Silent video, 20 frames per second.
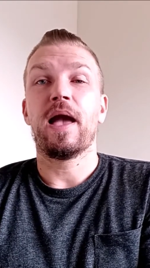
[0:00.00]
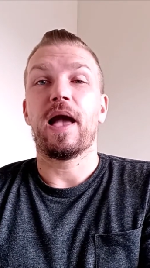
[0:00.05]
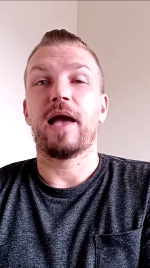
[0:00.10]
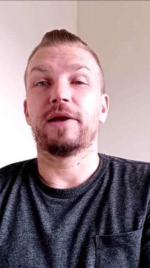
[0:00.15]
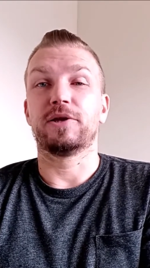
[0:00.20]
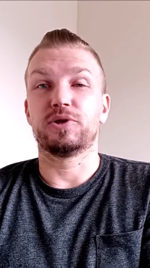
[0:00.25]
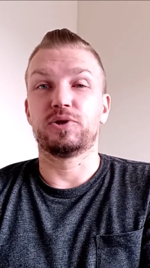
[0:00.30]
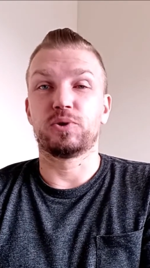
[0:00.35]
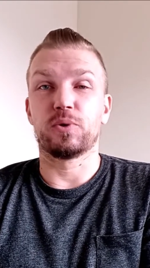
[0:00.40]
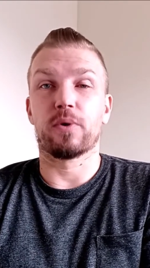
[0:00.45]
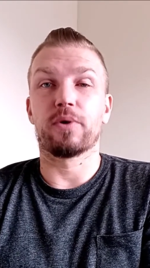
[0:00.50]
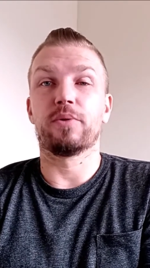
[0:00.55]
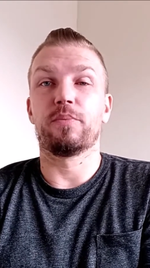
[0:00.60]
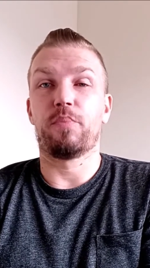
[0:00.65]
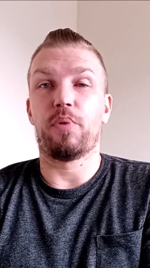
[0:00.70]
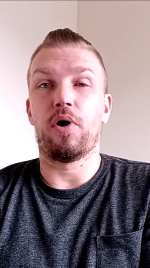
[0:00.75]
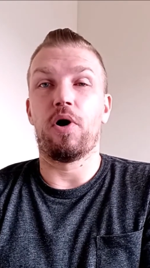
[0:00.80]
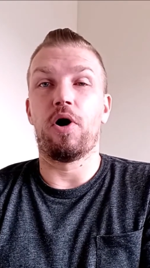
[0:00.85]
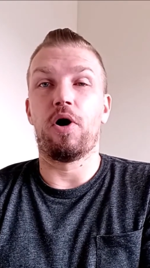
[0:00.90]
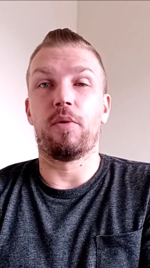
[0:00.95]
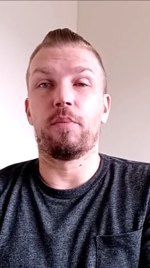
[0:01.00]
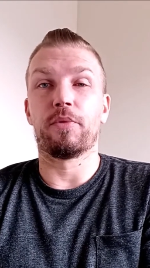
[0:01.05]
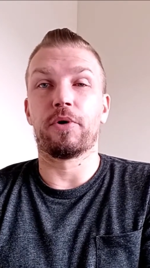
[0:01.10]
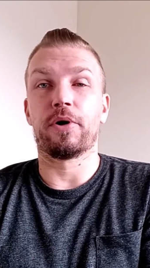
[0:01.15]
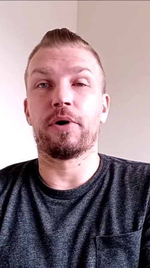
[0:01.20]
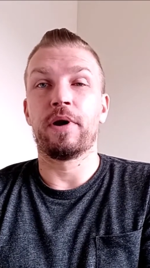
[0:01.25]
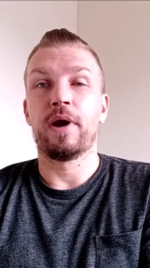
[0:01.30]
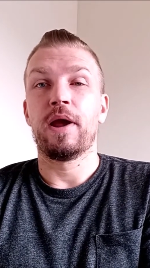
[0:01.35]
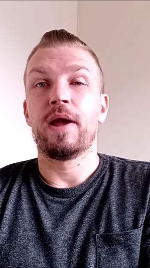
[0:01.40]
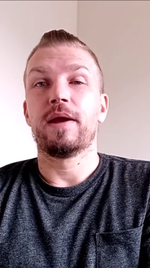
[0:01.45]
And Jordan
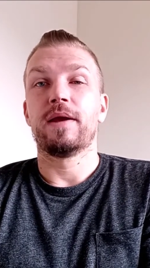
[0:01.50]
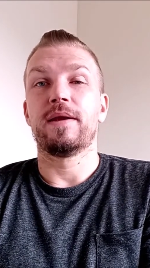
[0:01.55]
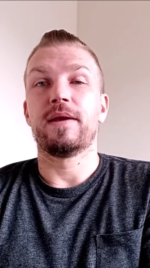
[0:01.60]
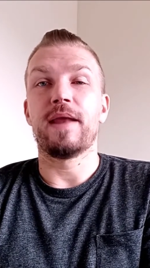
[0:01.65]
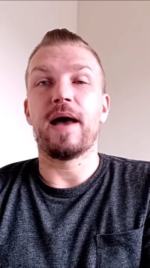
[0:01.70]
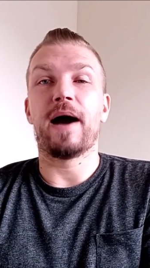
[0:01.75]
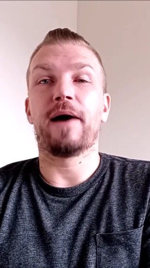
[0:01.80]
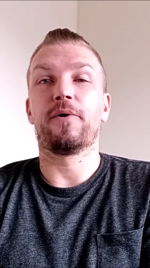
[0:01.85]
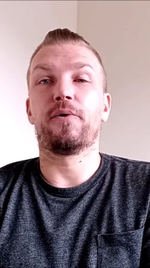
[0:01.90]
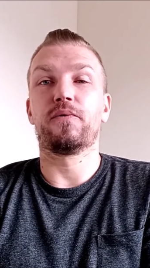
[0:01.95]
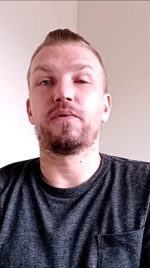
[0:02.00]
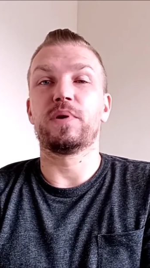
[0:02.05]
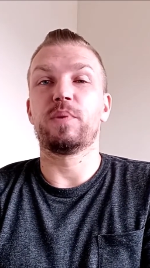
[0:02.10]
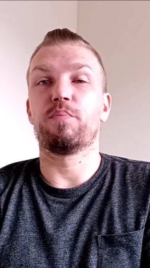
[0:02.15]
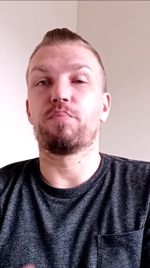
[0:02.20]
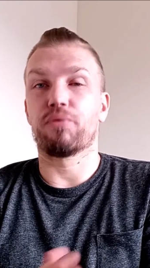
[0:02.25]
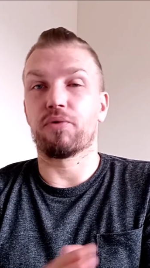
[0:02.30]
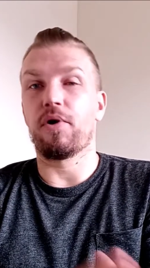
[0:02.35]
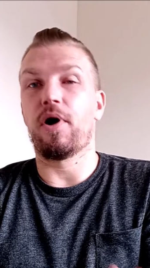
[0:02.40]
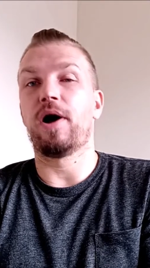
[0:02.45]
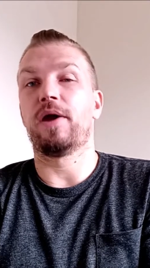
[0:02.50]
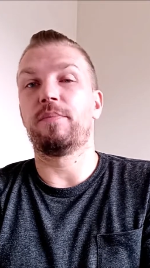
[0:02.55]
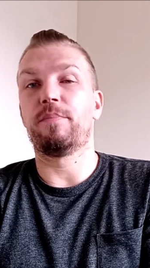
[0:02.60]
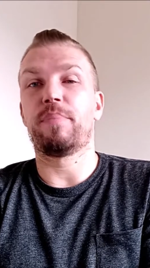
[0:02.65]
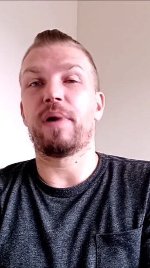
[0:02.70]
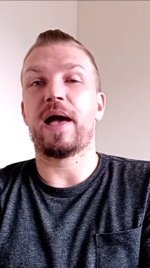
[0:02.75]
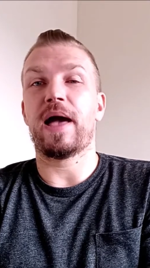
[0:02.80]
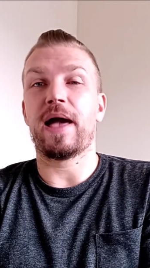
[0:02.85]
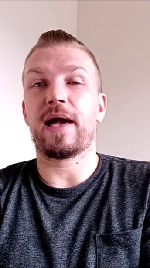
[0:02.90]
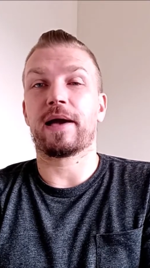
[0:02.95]
Palmer not only
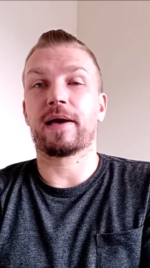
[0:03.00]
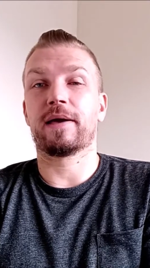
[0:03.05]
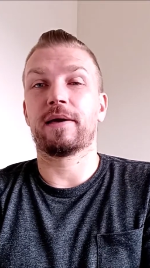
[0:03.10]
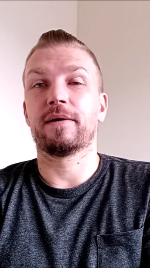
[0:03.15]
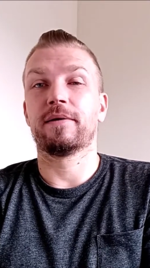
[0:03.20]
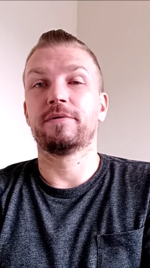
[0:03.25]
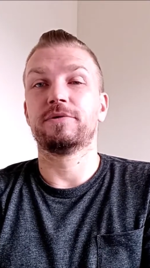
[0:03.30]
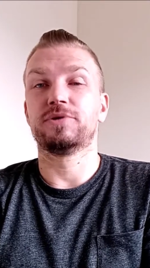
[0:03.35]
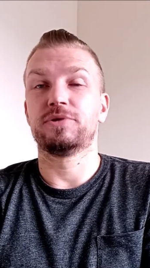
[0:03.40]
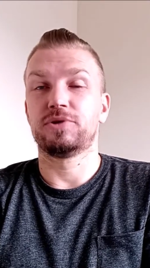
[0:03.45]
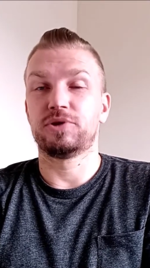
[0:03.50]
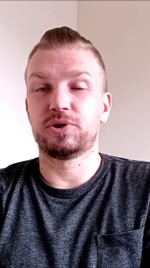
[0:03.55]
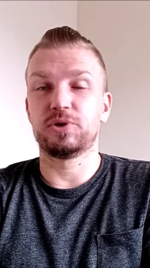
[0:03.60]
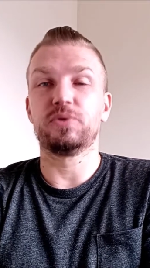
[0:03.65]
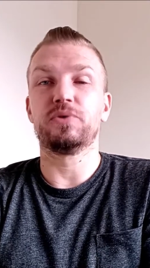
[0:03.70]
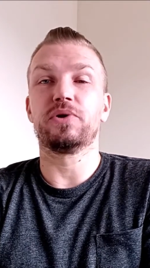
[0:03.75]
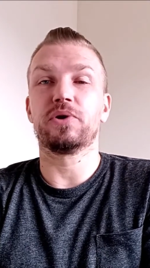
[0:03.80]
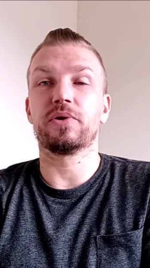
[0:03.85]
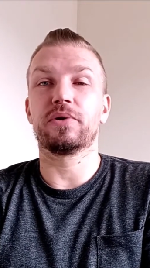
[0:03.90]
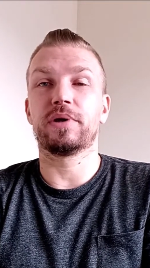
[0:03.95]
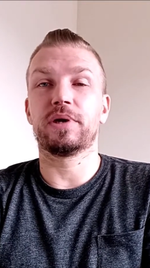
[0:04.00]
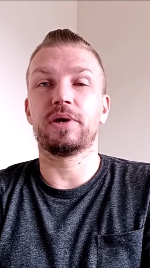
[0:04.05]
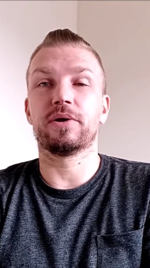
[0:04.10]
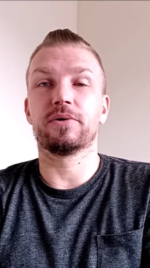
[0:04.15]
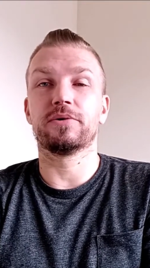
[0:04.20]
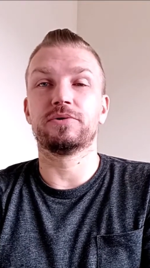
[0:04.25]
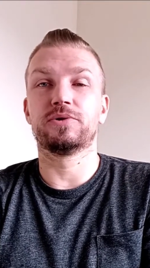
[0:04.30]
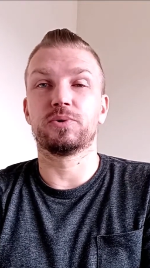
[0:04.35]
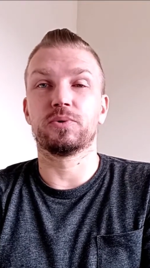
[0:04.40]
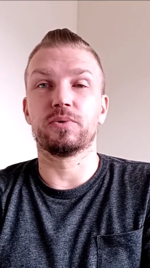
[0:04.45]
brought back junior
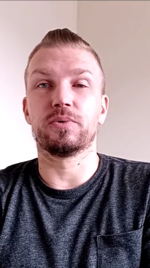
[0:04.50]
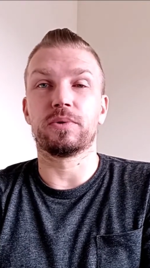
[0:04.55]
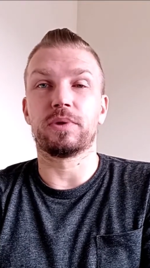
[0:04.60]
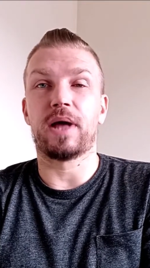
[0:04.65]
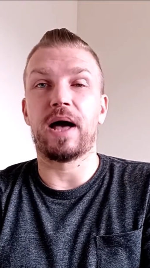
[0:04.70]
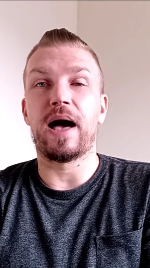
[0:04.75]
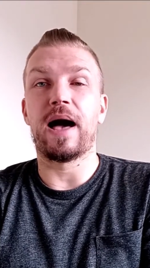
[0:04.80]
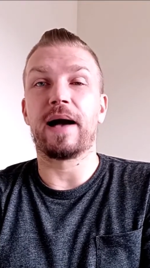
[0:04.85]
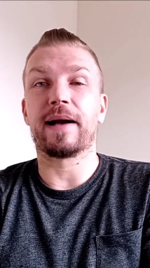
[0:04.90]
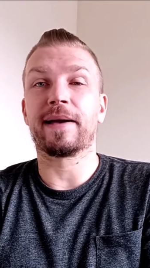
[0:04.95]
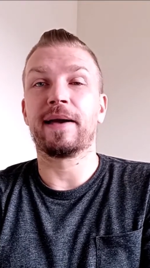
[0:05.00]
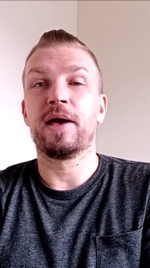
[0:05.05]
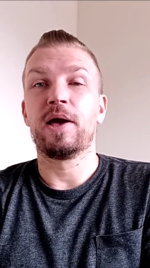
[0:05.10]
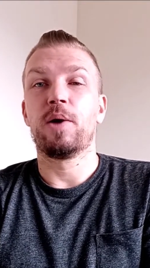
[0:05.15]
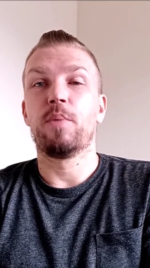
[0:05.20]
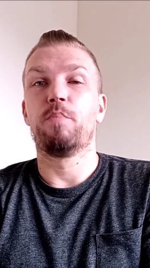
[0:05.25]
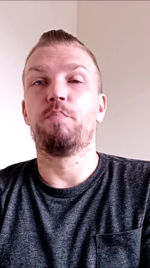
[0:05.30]
year Drew Lock,